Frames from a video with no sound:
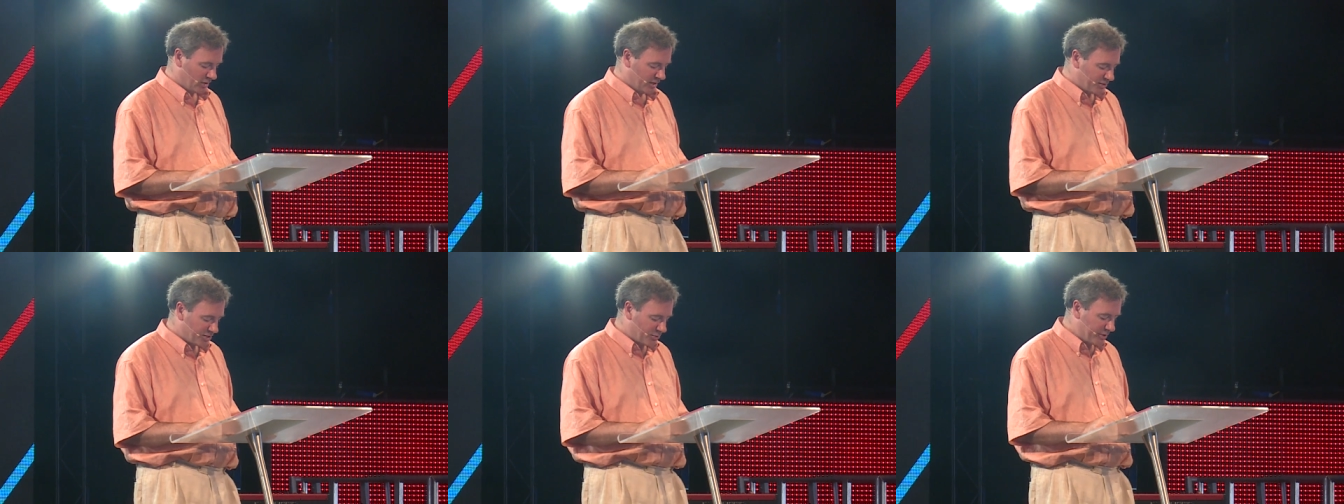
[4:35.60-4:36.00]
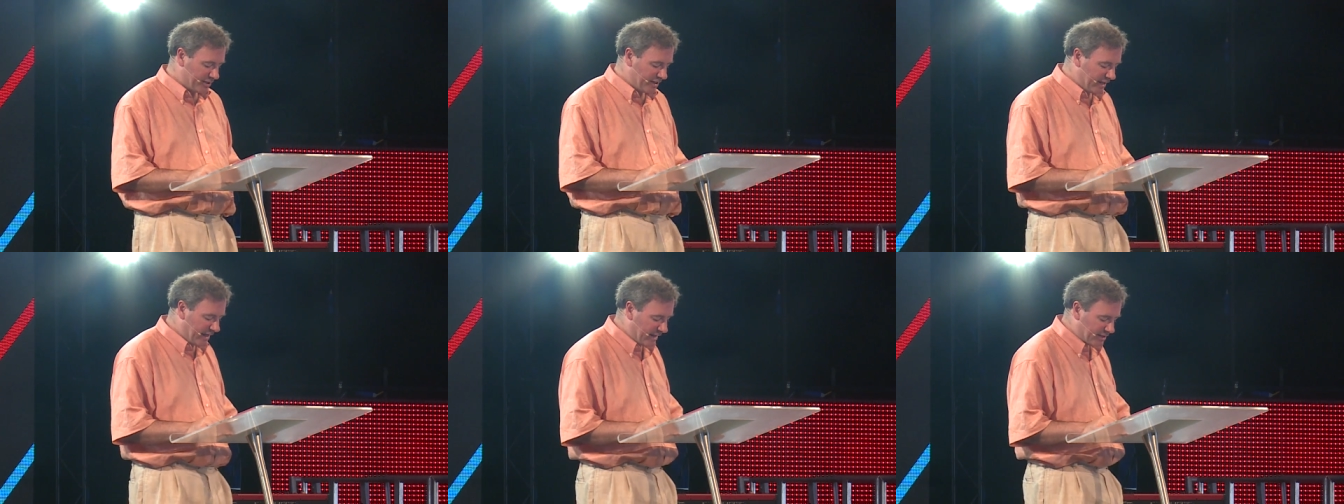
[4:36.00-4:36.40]
So, in
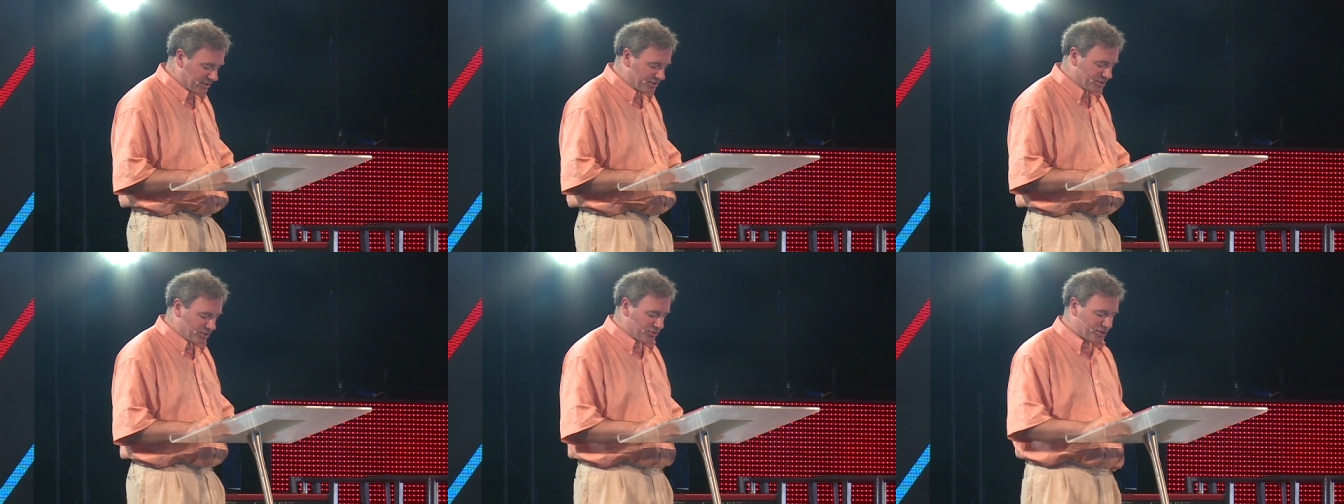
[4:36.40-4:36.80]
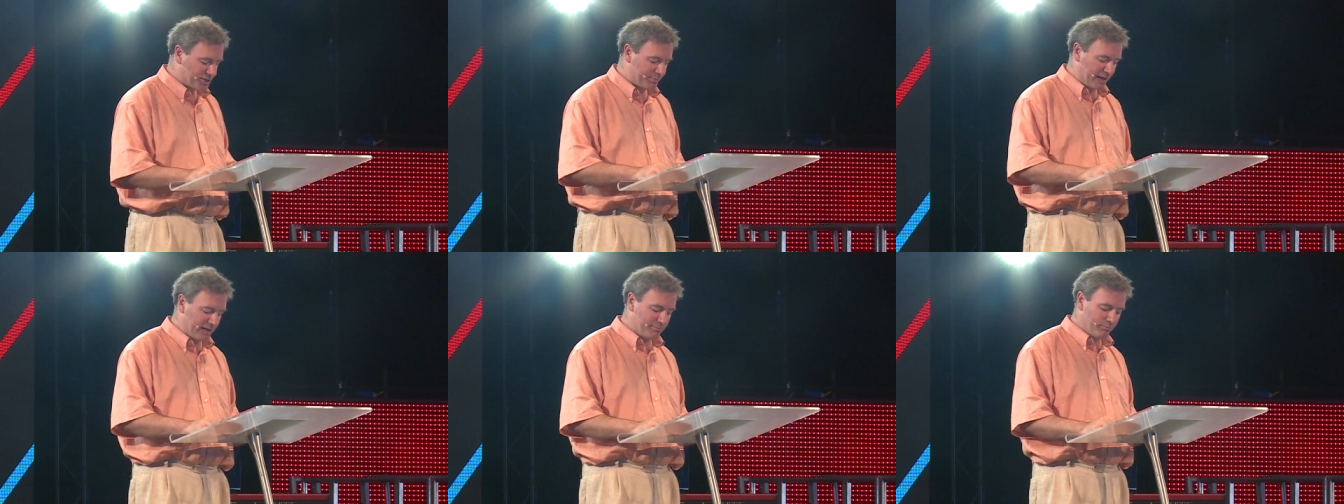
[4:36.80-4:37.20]
the end, you
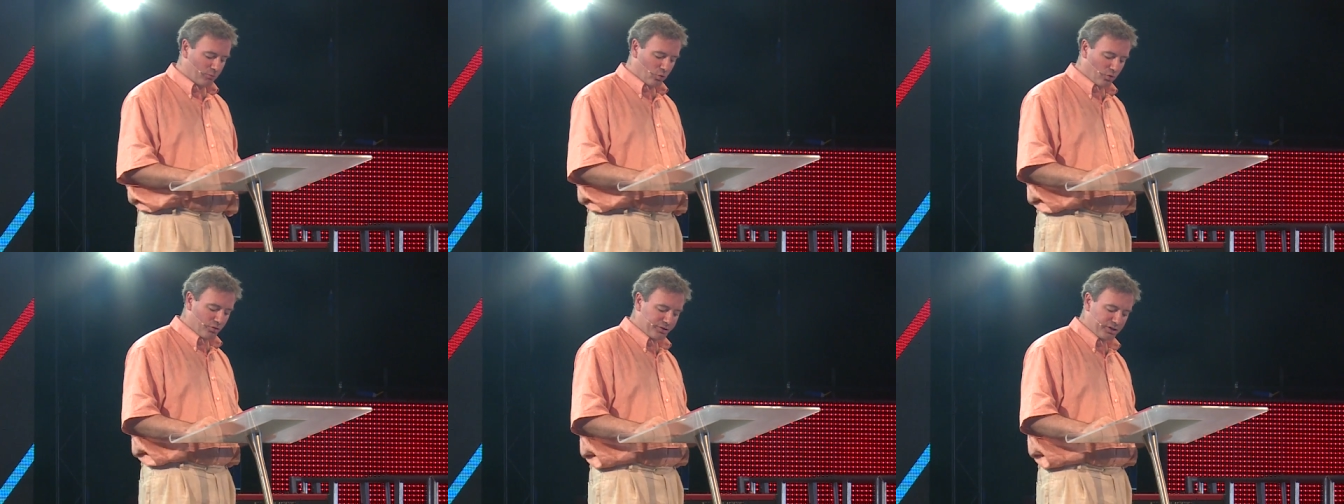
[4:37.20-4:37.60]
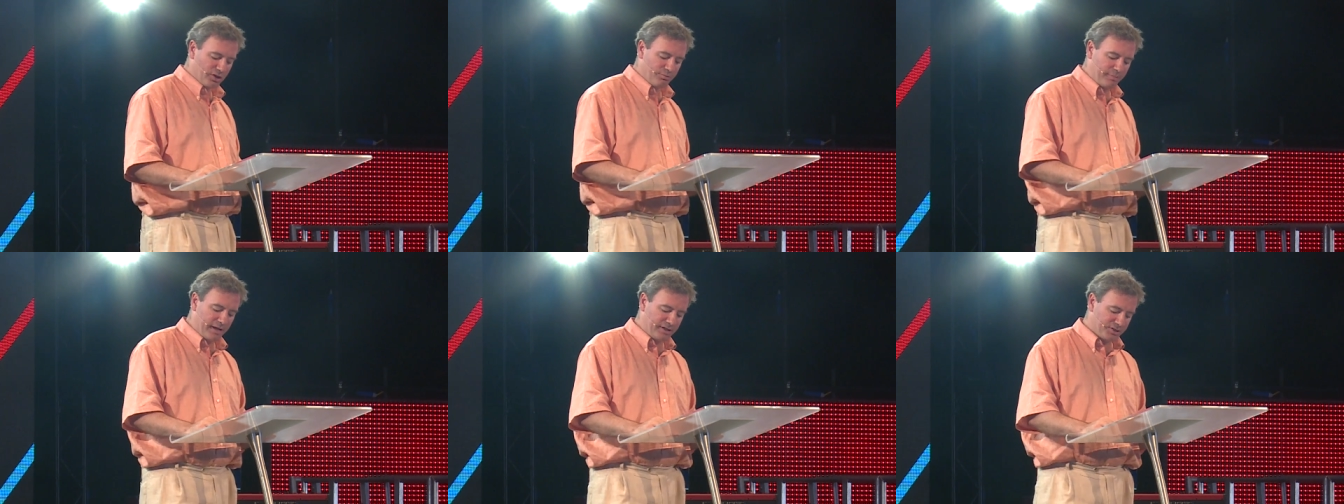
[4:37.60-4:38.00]
spend more than
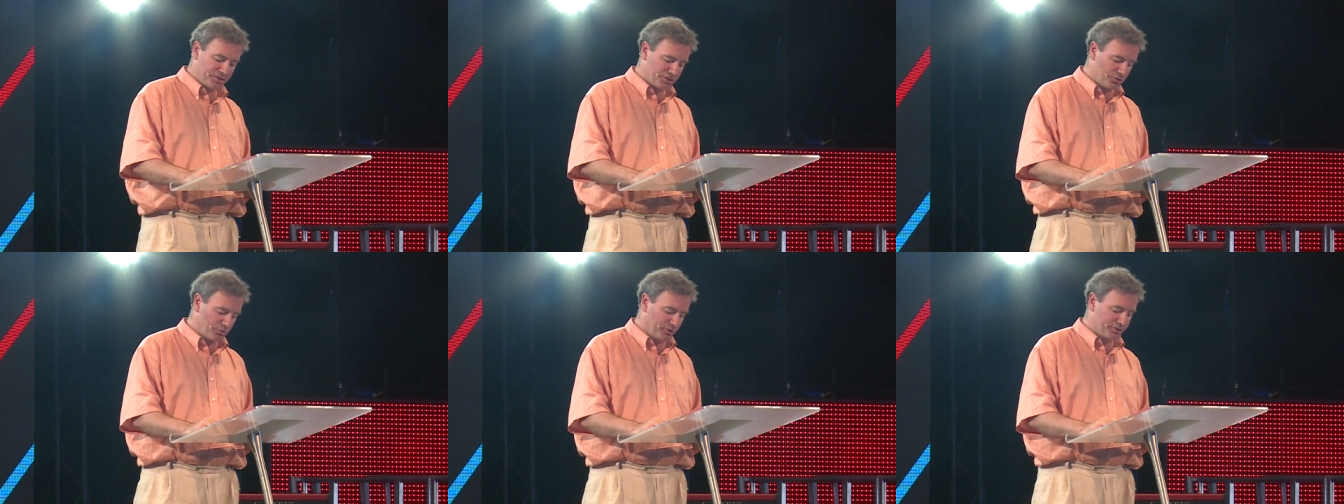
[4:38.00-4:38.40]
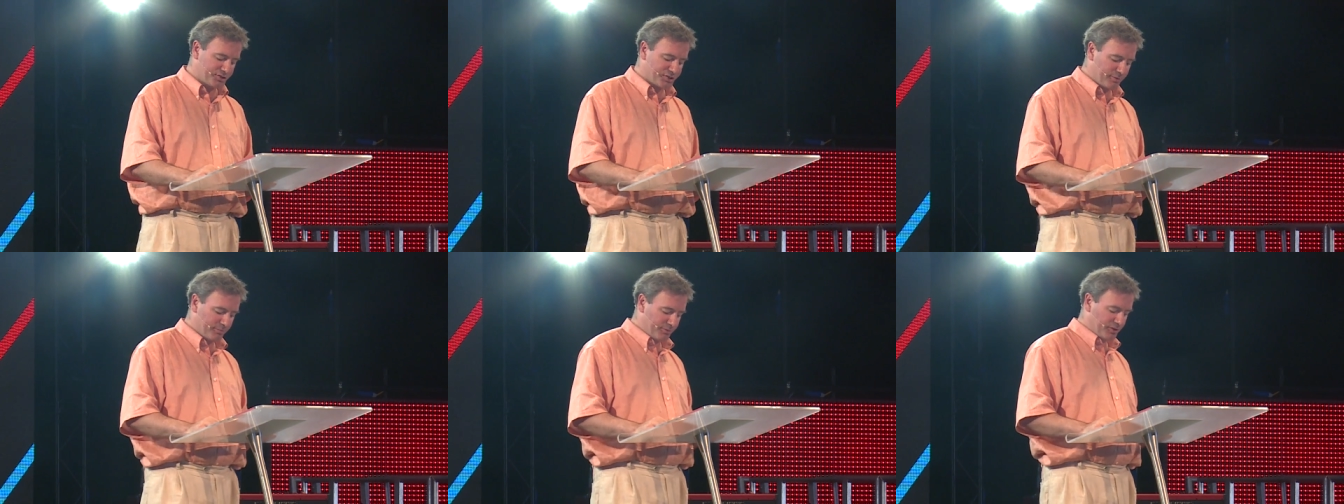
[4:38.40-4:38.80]
you meant to on
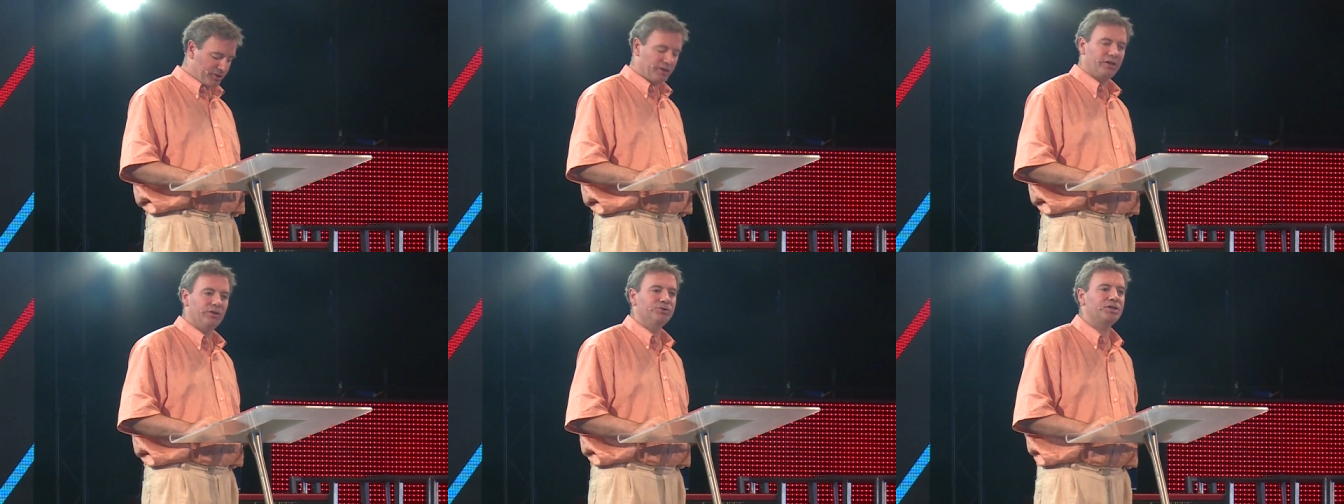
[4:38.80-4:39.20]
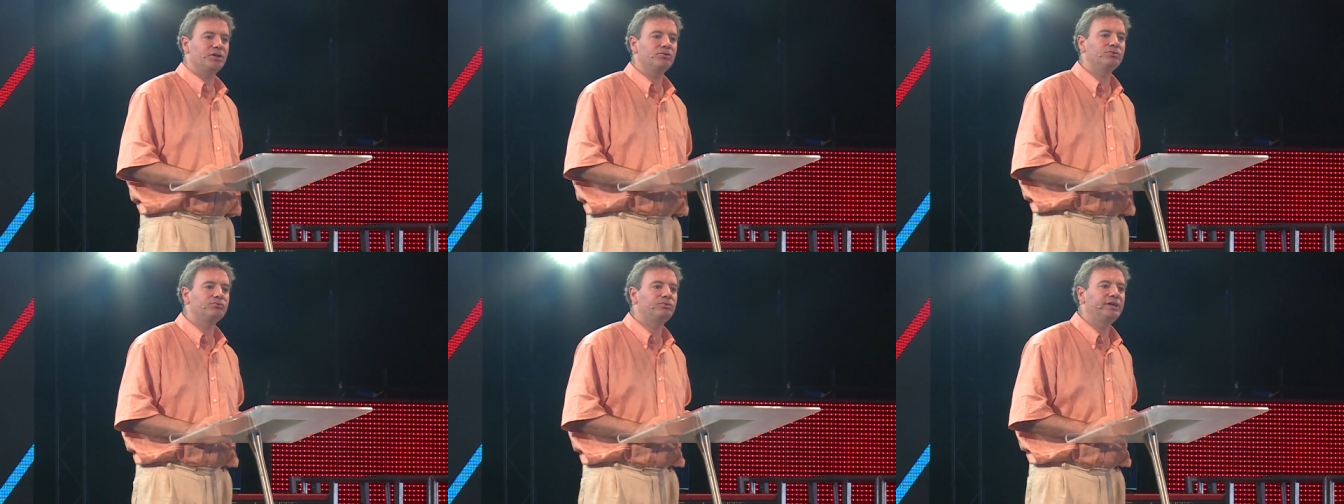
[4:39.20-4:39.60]
something you
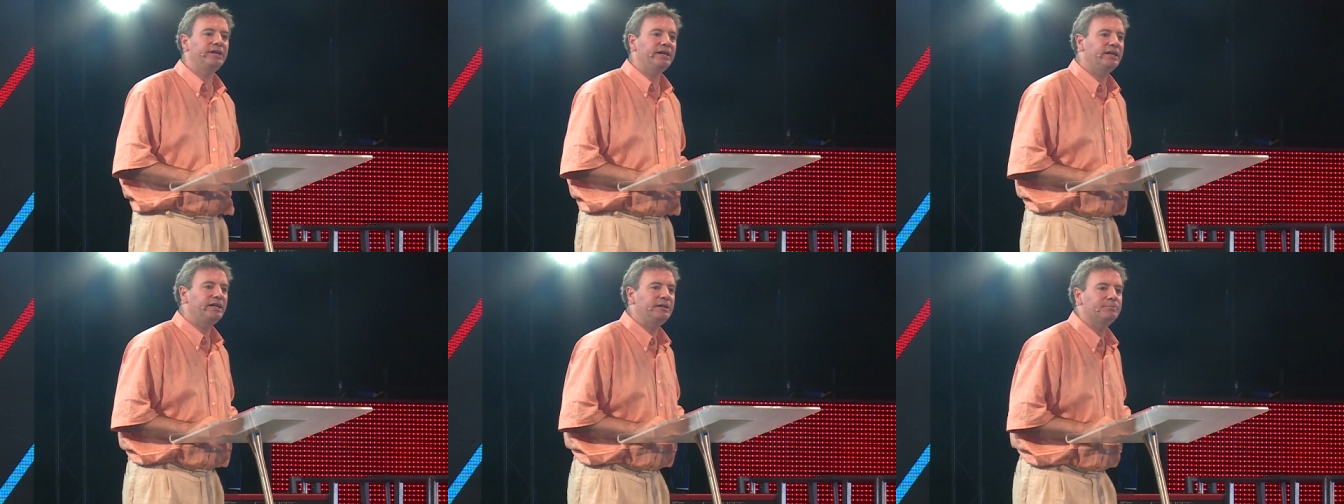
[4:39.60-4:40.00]
don't really